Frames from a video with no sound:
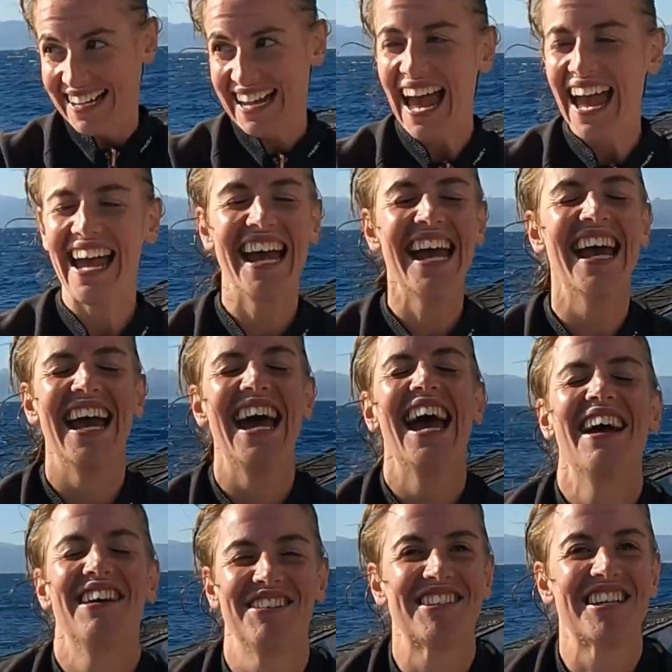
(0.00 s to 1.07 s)

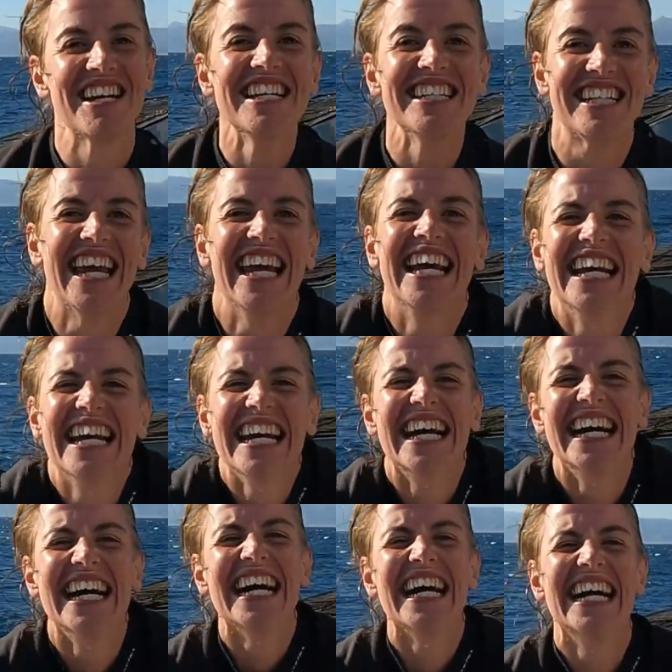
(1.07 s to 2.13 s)
Yeah, it was good.
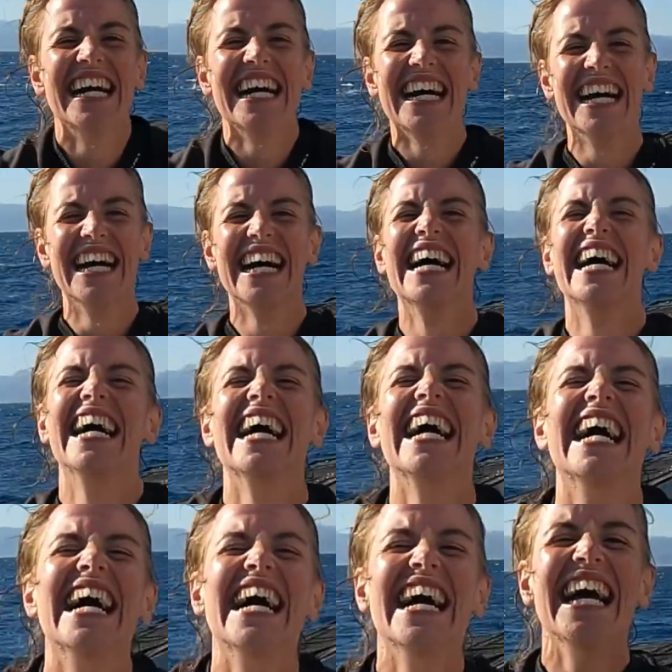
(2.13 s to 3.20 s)
It's good.
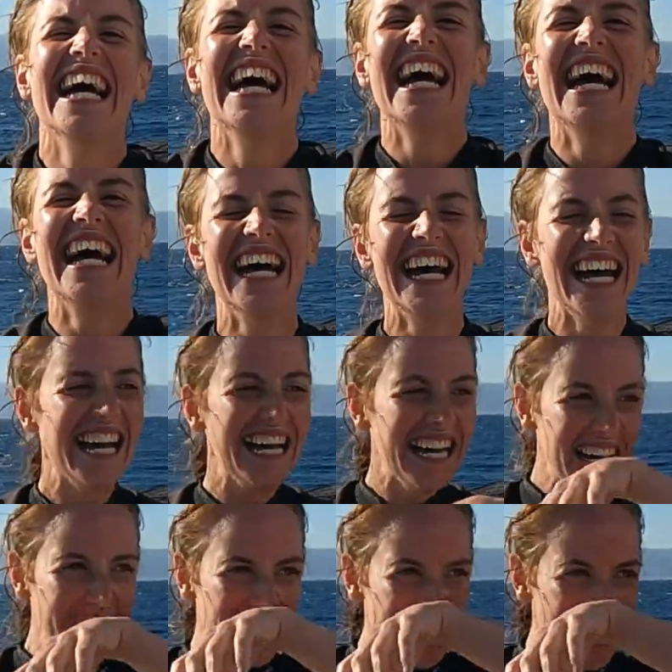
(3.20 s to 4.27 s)
That's
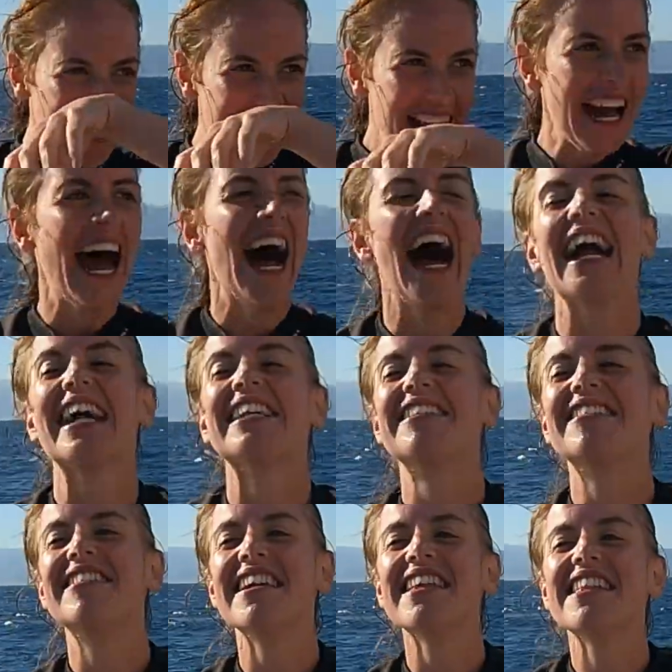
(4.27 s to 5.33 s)
my line. I
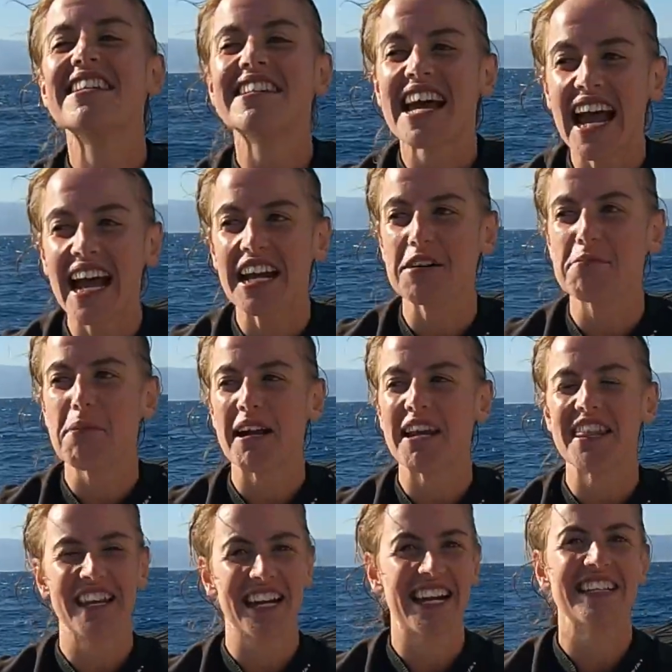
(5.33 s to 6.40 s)
could see the tank
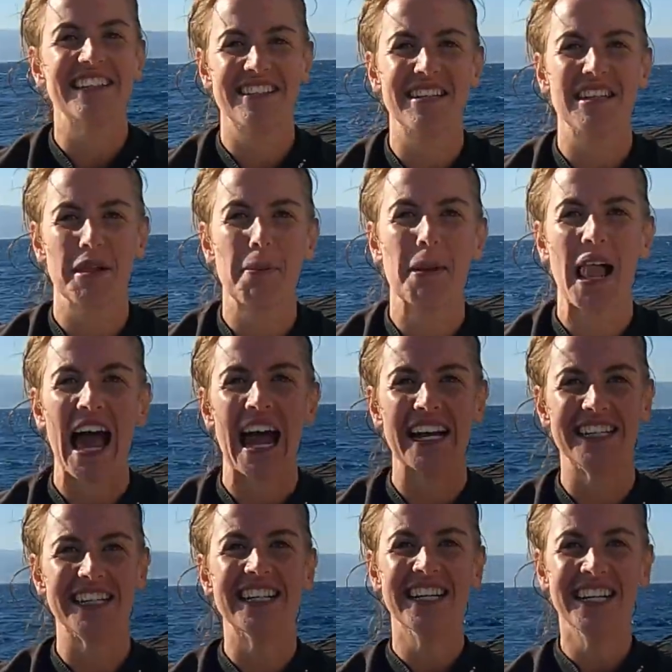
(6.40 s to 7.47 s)
better than I could see the
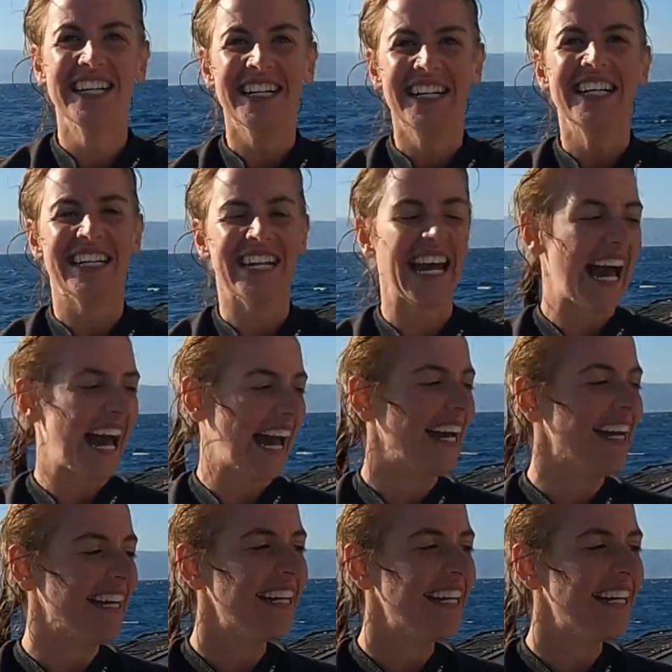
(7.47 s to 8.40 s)
plane. Yes. Yeah.